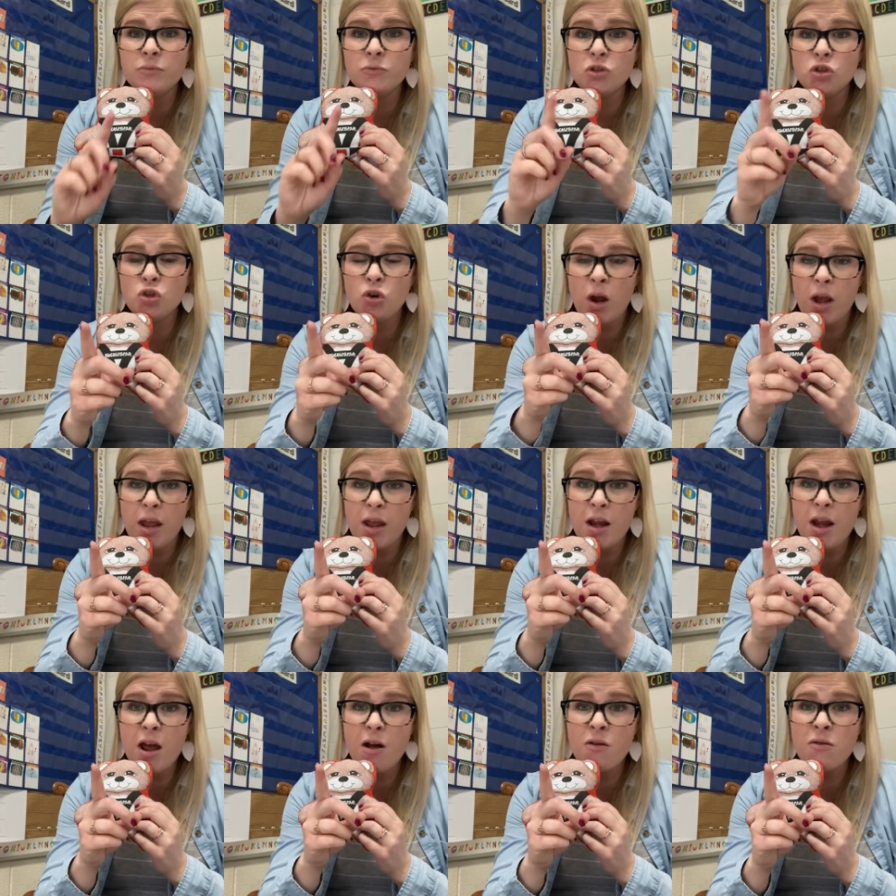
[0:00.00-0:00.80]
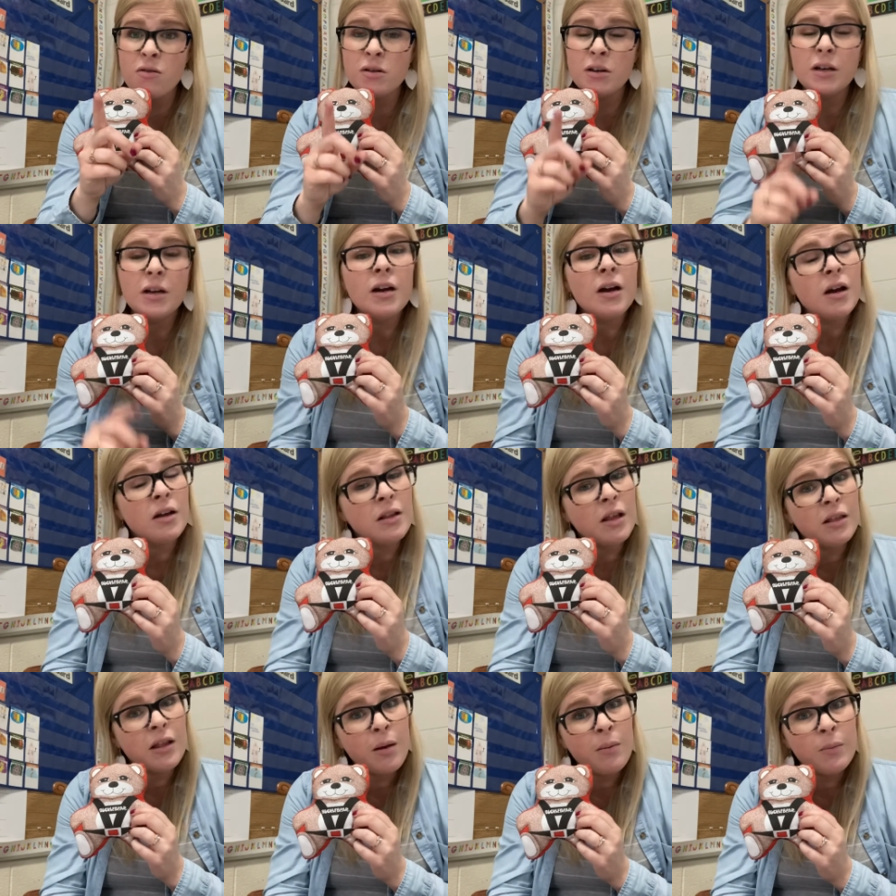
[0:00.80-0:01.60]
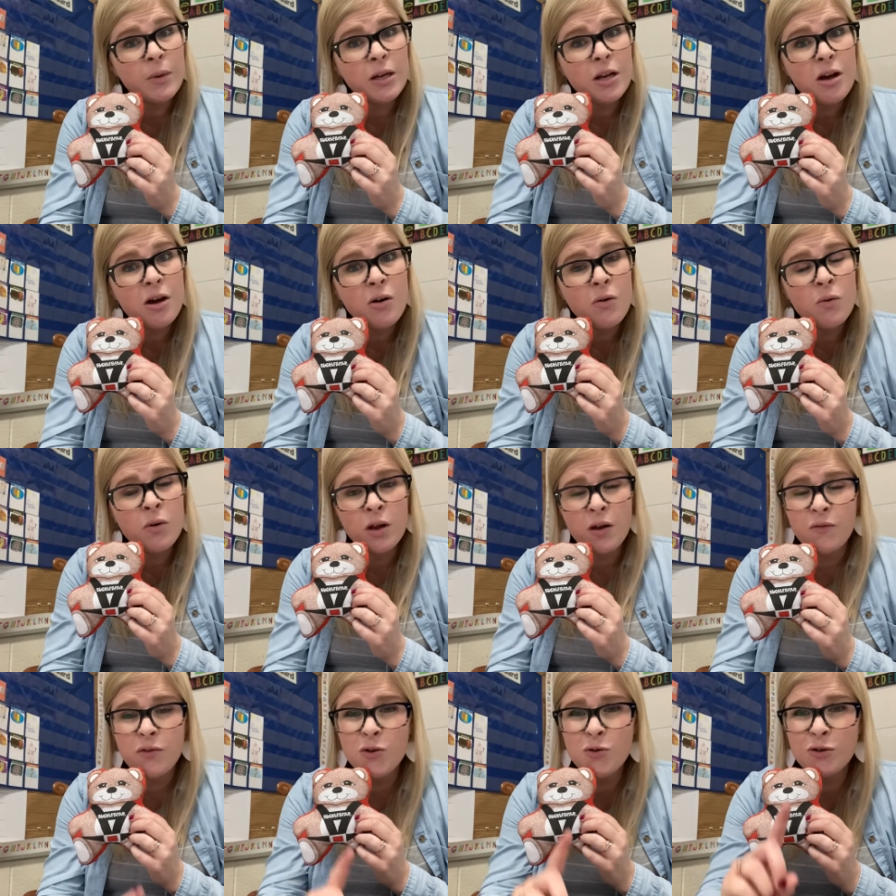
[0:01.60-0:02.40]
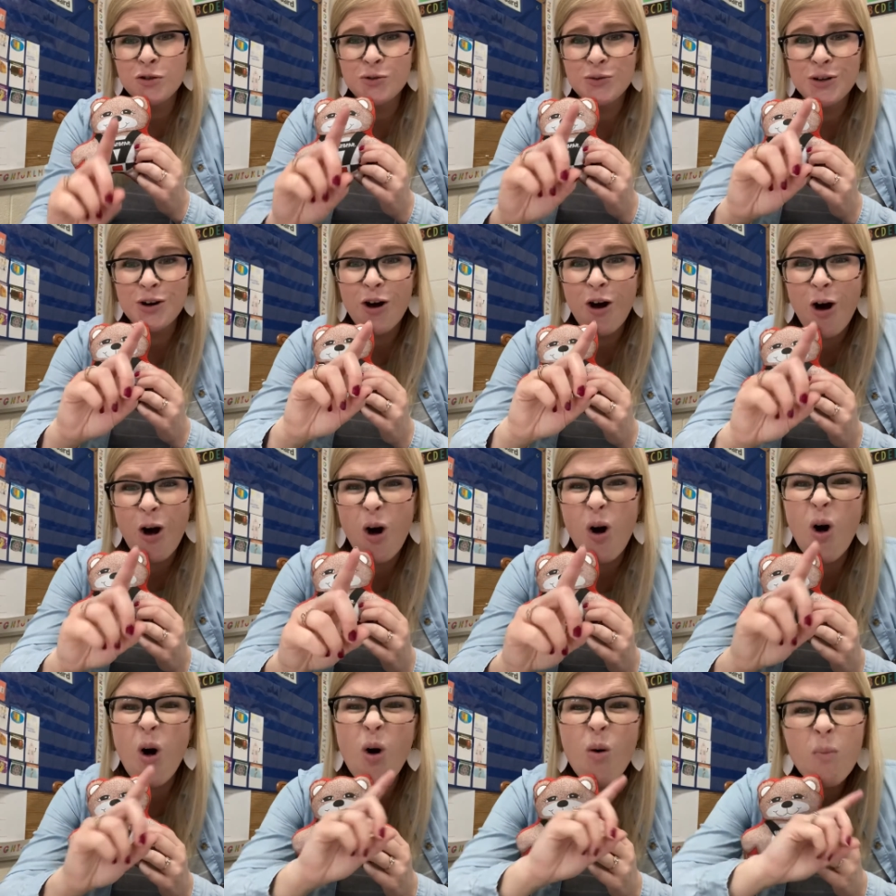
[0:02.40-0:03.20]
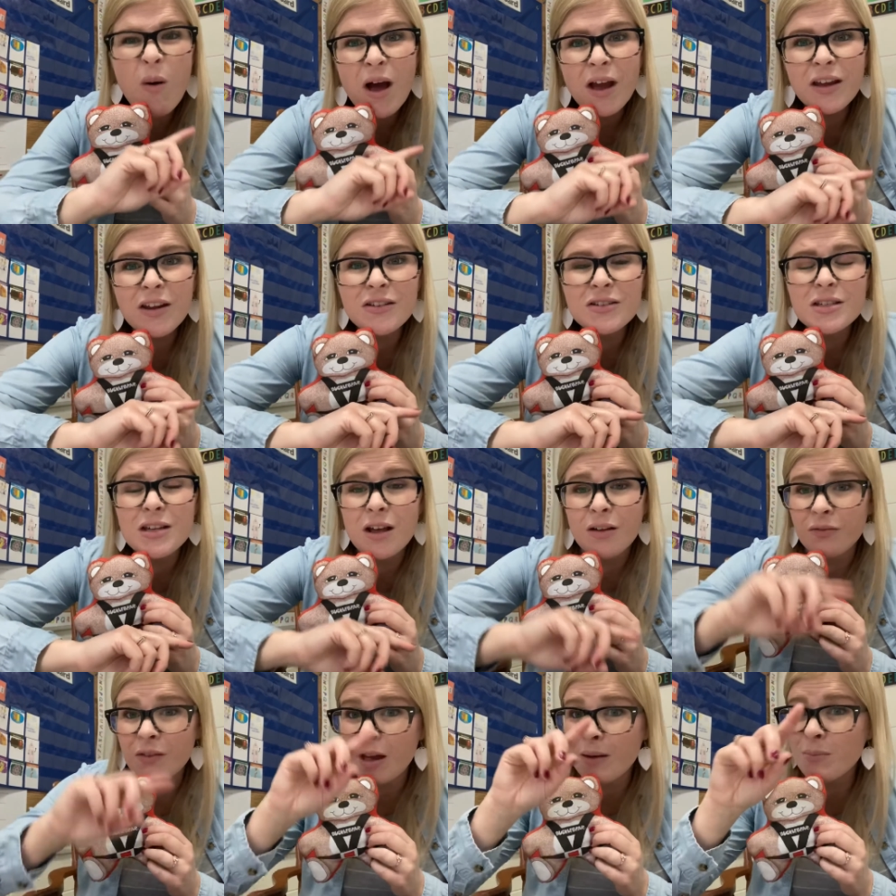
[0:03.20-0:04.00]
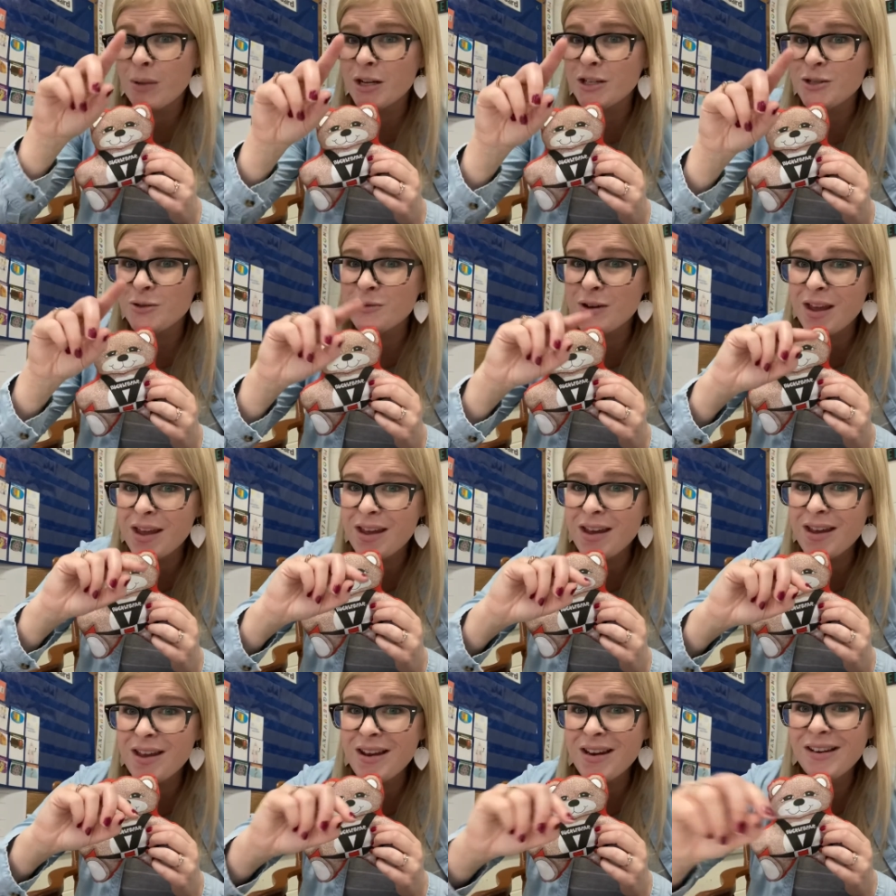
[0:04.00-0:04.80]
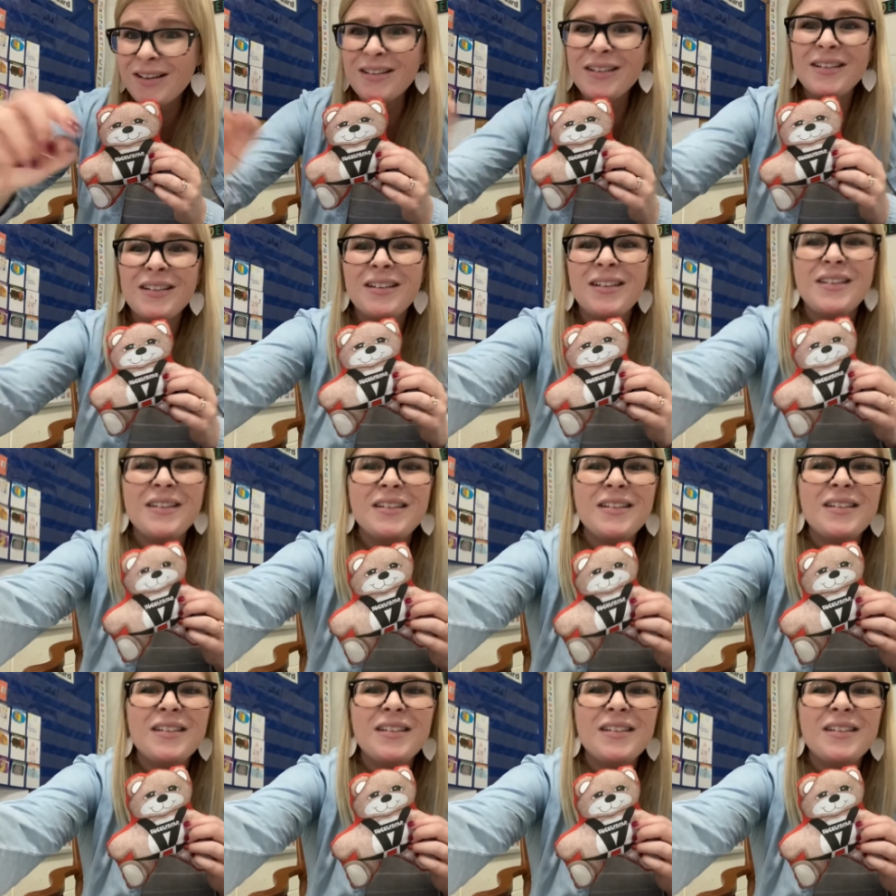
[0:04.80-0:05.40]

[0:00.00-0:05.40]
Try it out. And then let me know if you can do it all by yourself. I bet you can.